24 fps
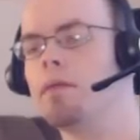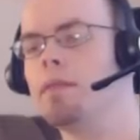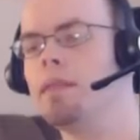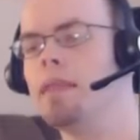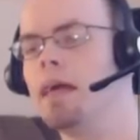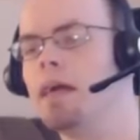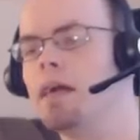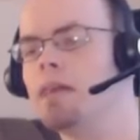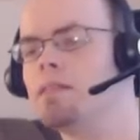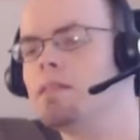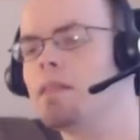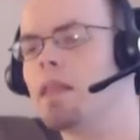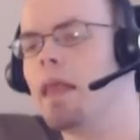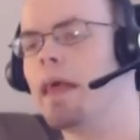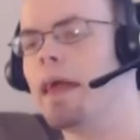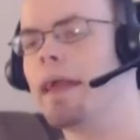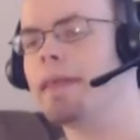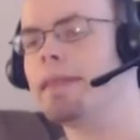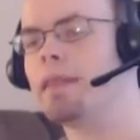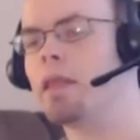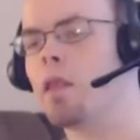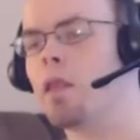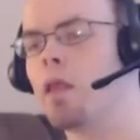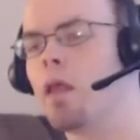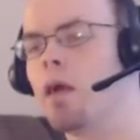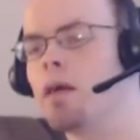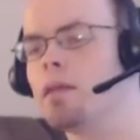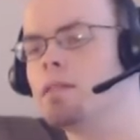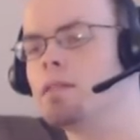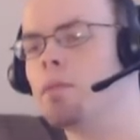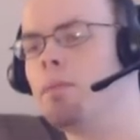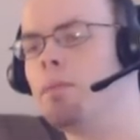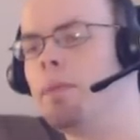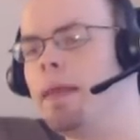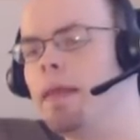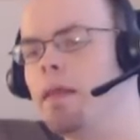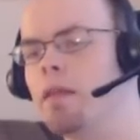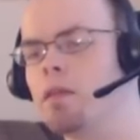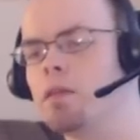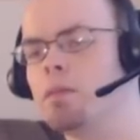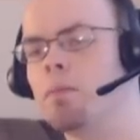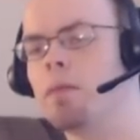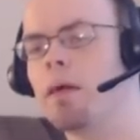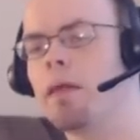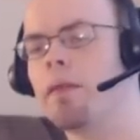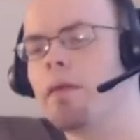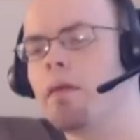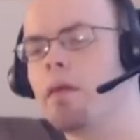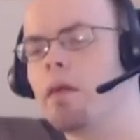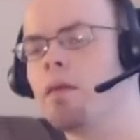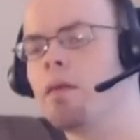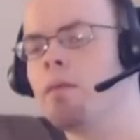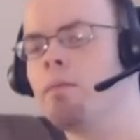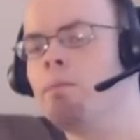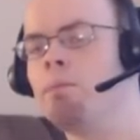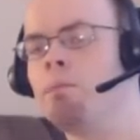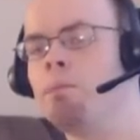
deaths like the loss of Peter's mother